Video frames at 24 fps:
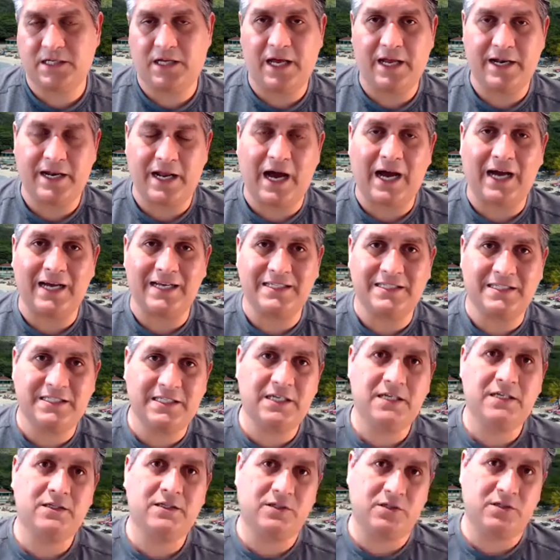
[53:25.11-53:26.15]
an
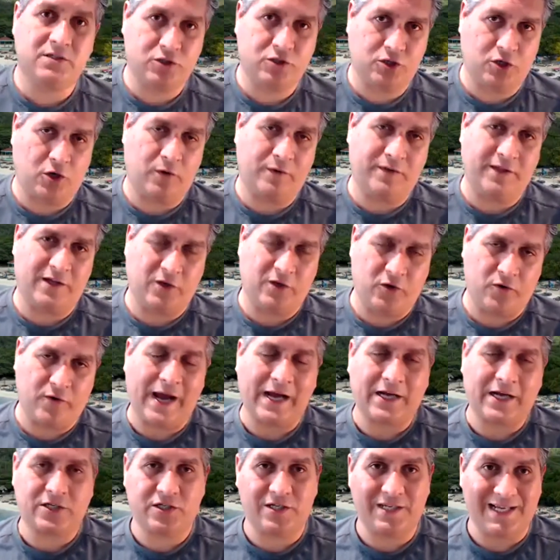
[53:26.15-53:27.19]
ID to show that you're
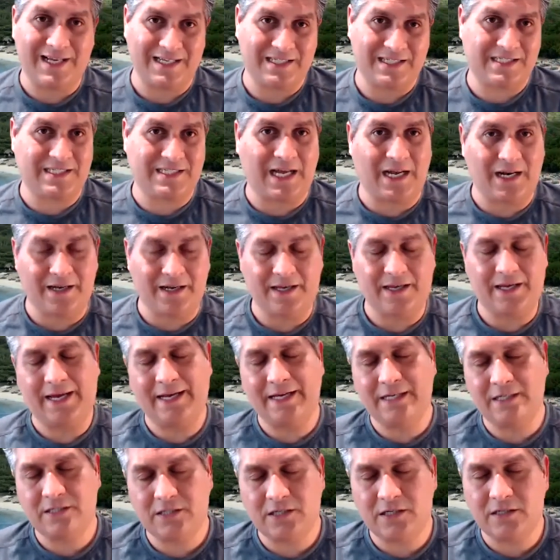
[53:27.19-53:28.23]
actually a selling
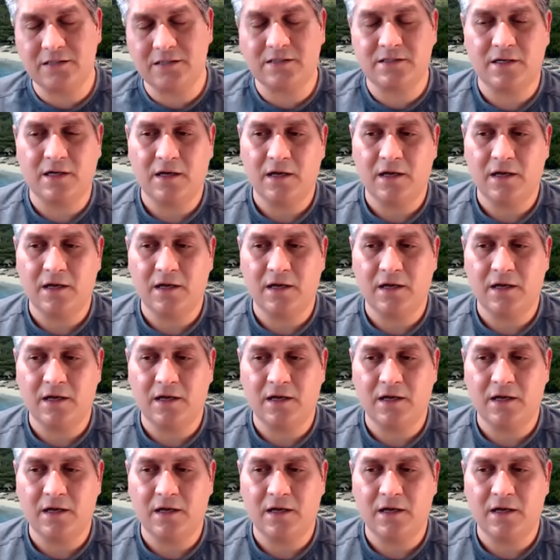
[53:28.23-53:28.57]
agent.